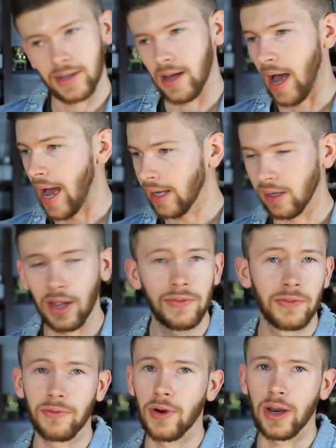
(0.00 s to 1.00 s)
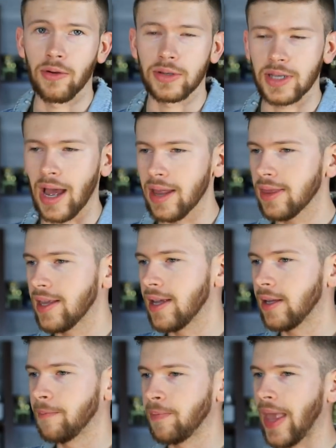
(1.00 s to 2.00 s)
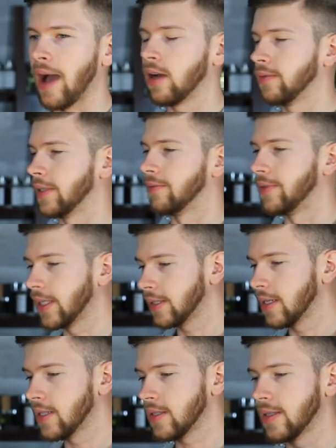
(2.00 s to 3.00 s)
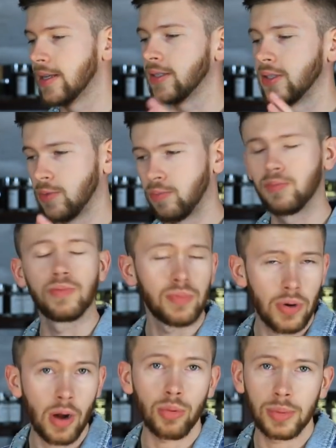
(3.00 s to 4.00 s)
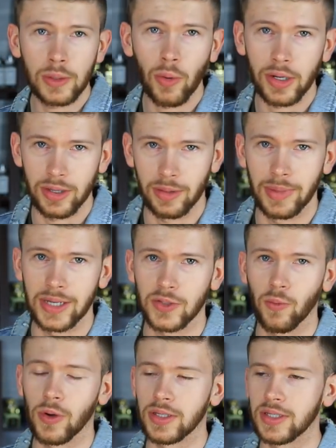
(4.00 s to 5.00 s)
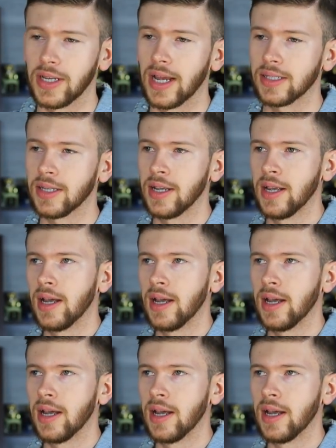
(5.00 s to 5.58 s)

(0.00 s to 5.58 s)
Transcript: I love the fragrance. I think out of Invictus, this is probably one of their best ones yet.